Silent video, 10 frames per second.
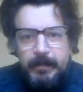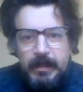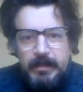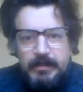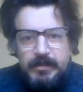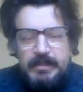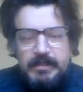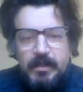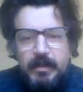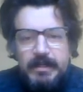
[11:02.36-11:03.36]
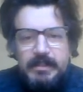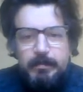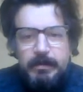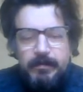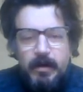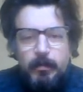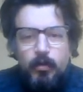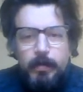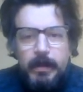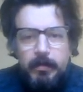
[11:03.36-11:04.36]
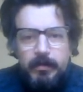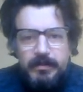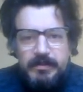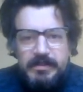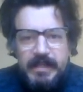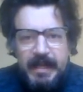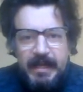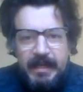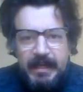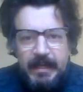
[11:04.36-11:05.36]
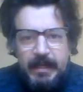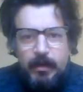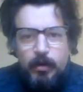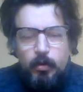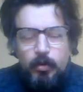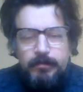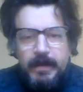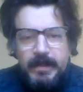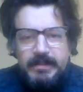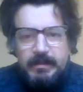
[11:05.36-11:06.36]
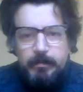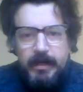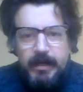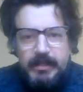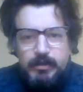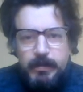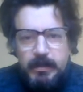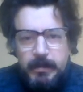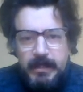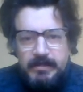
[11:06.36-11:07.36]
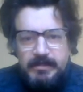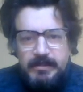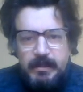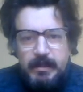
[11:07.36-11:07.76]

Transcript: So there's likely to be far more people than just angling who are affected by HPMAs.